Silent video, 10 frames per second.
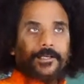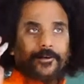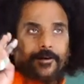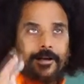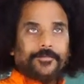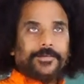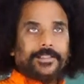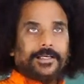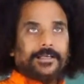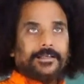Along
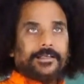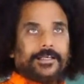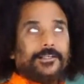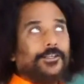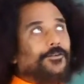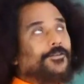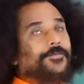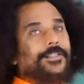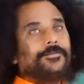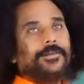with that, get tuned
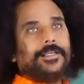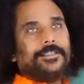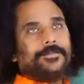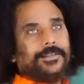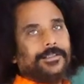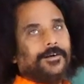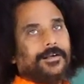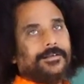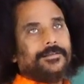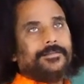with oneness with
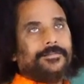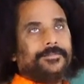God.